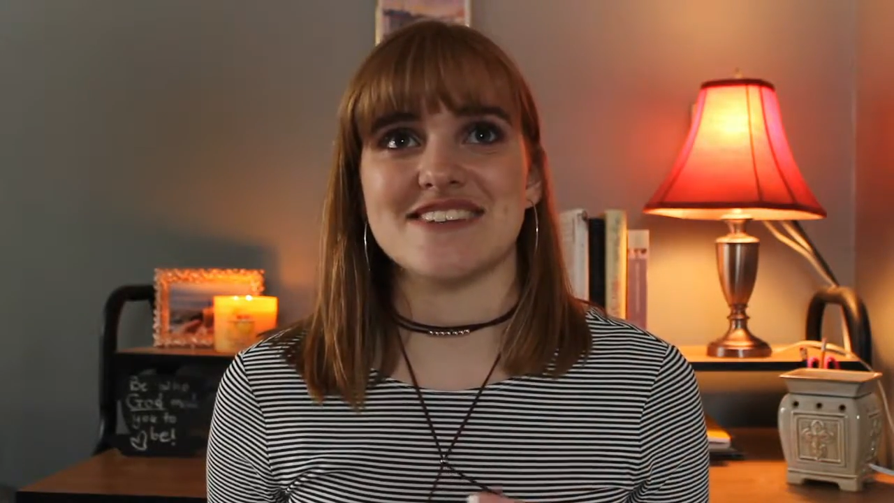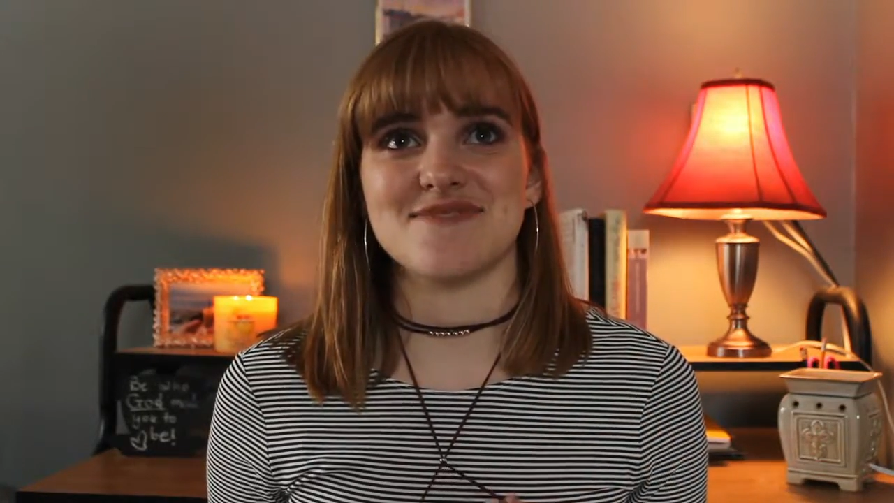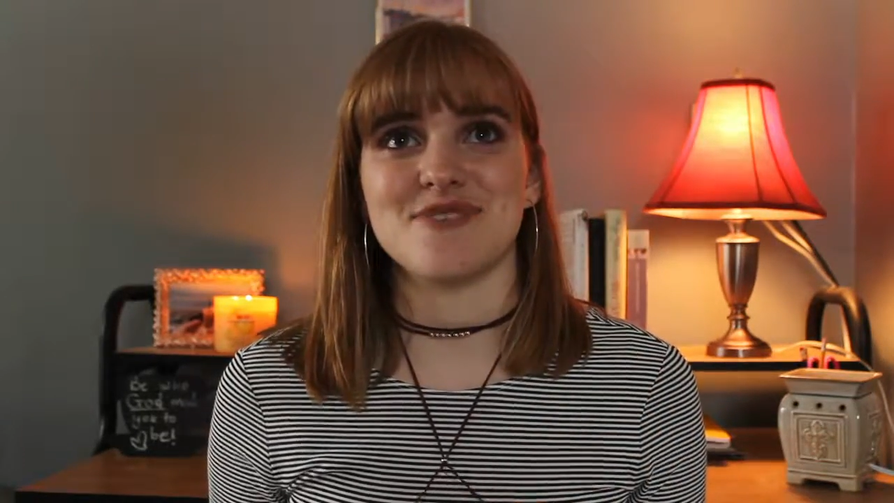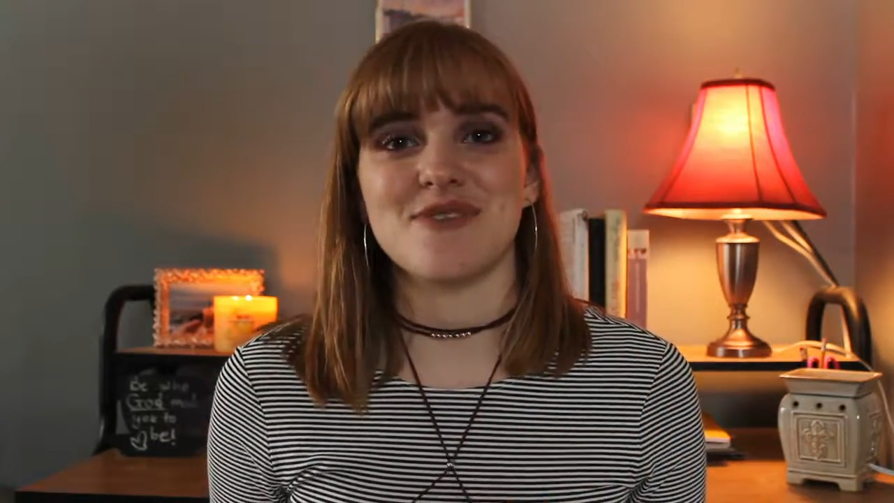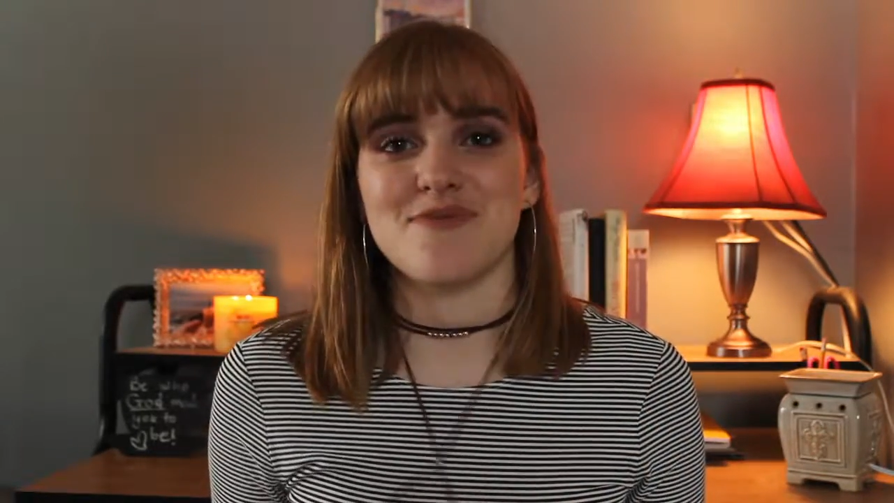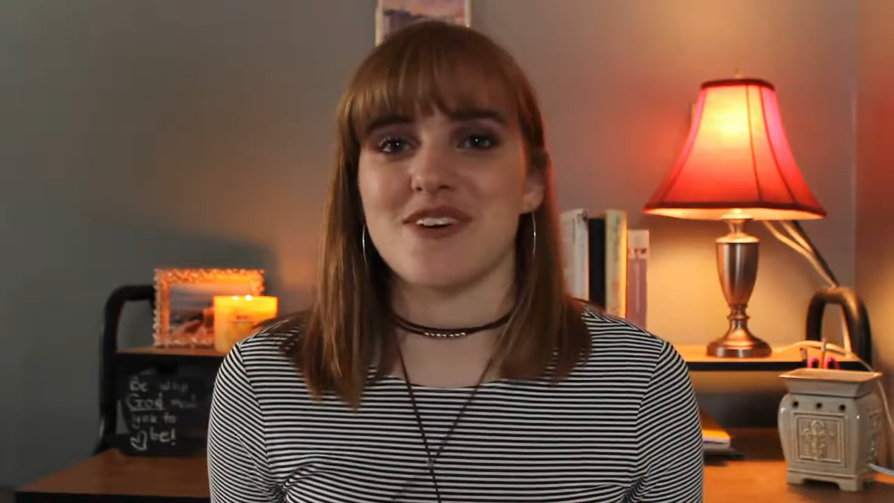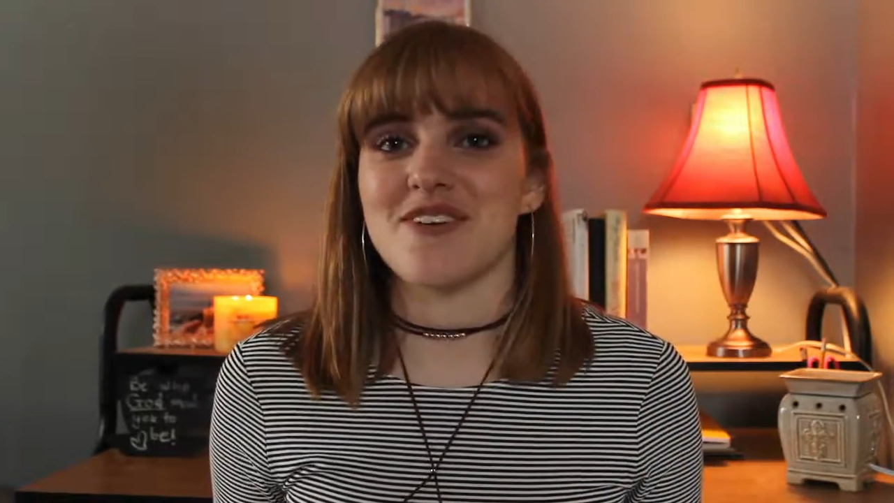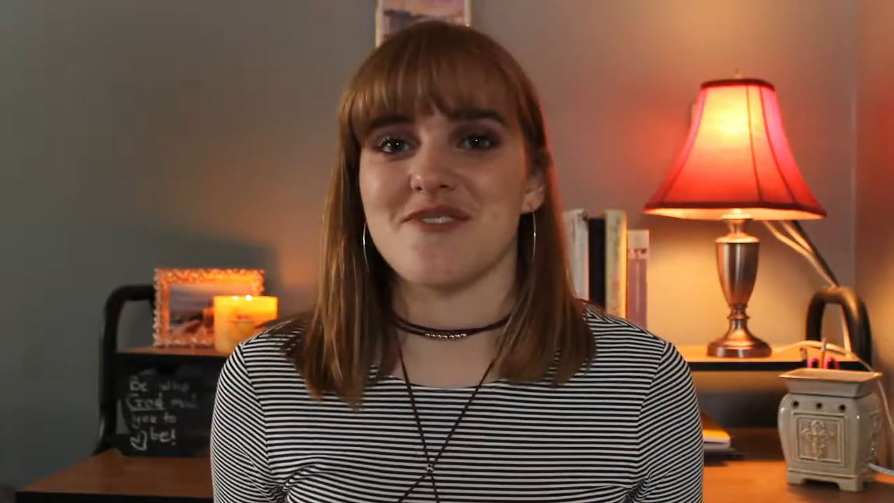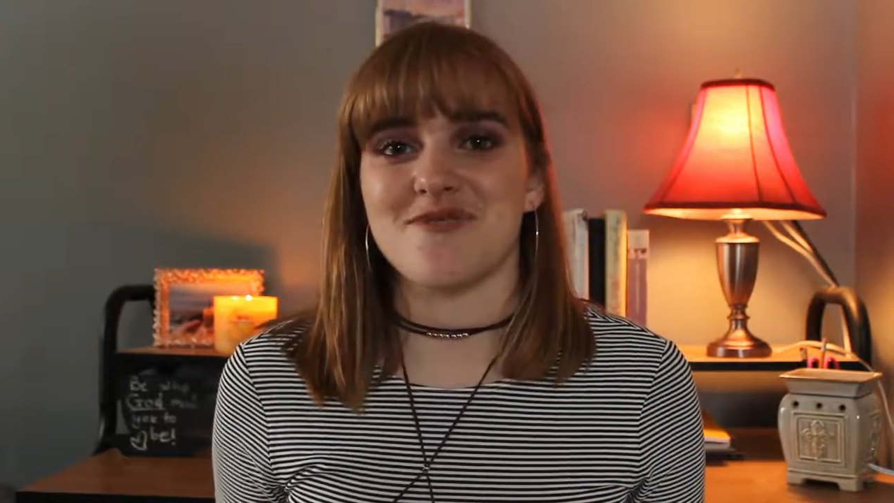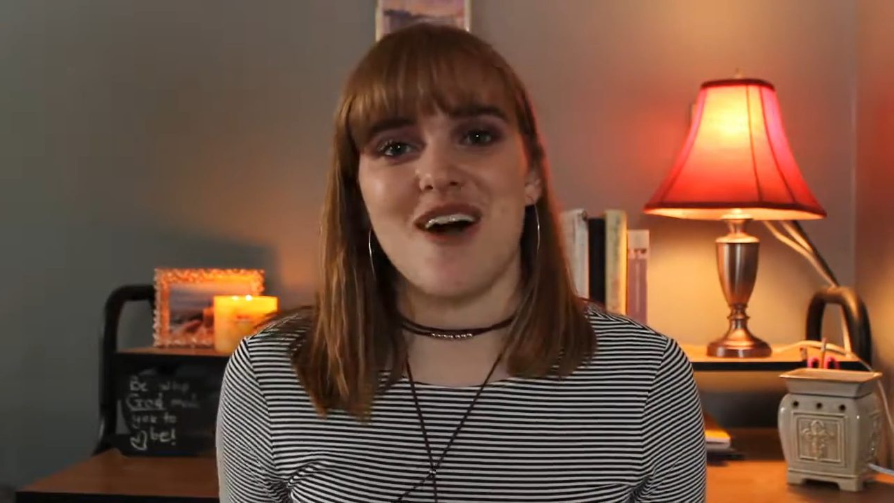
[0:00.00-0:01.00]
just really
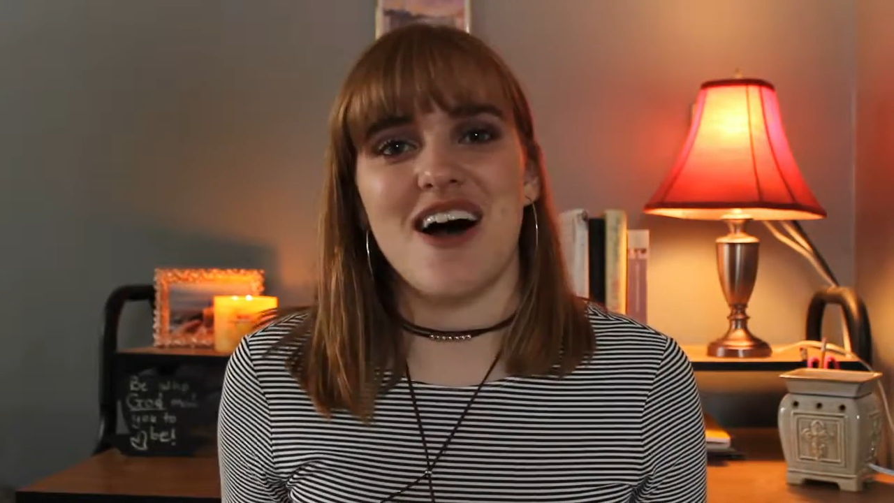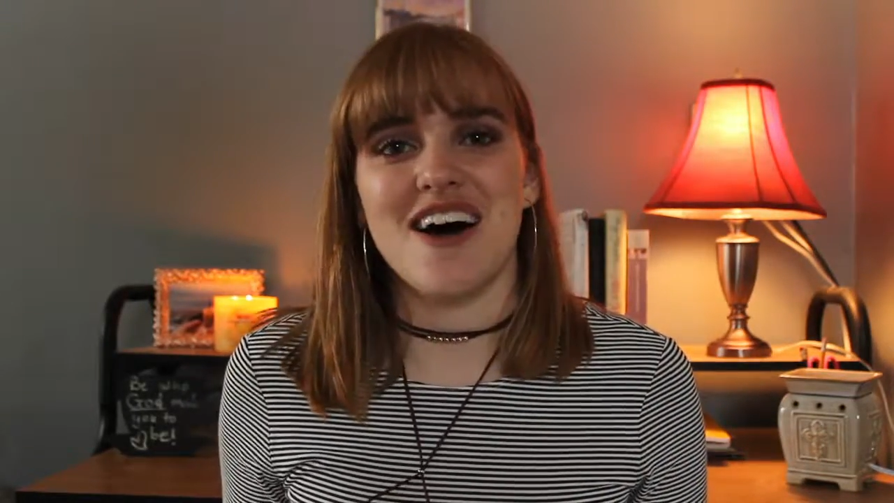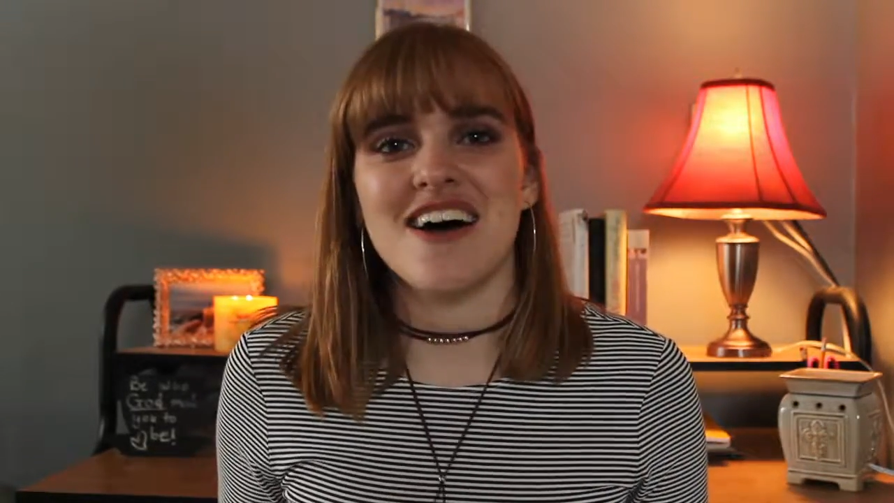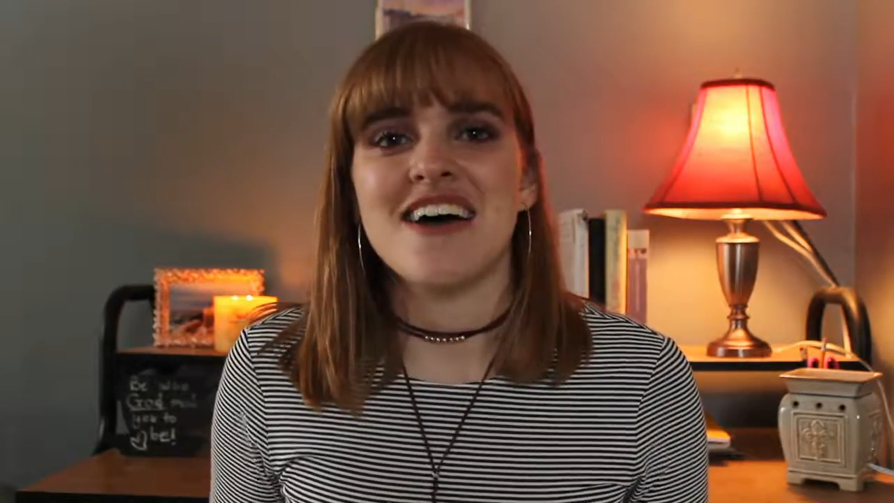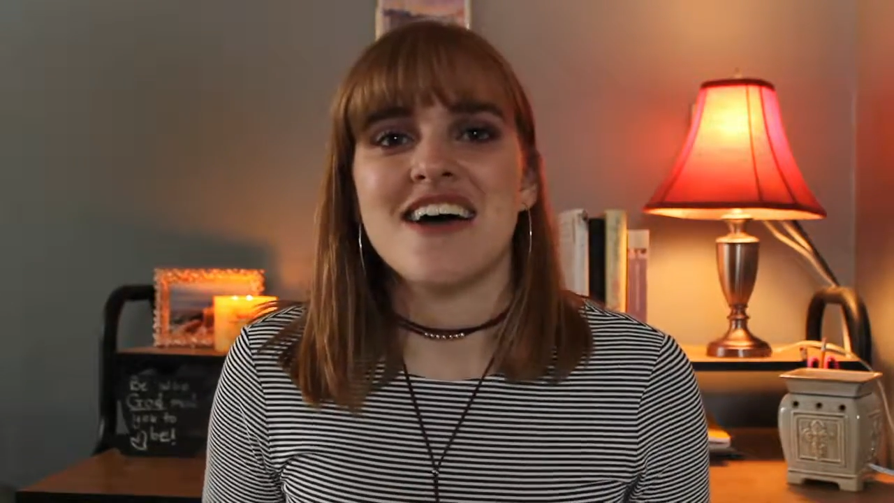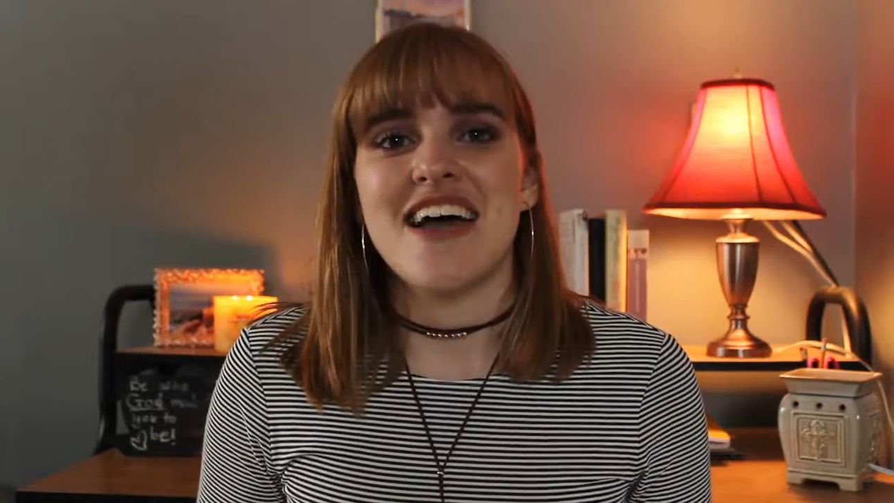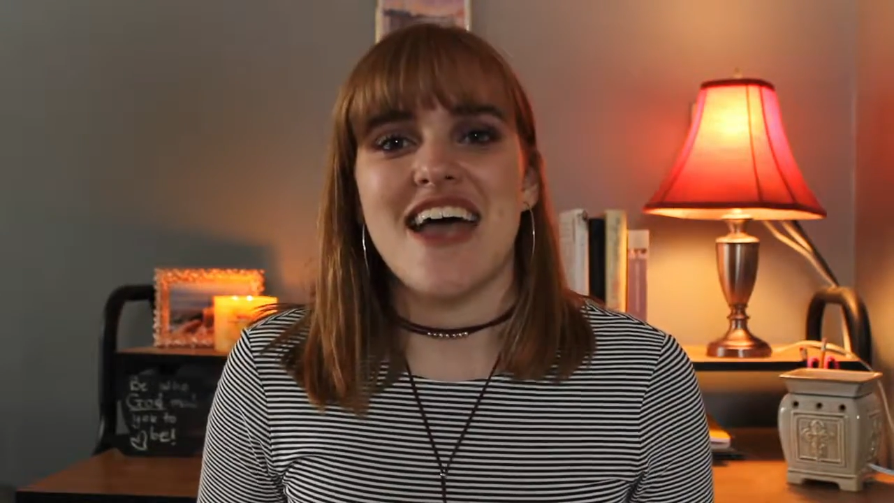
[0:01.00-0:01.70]
real and raw.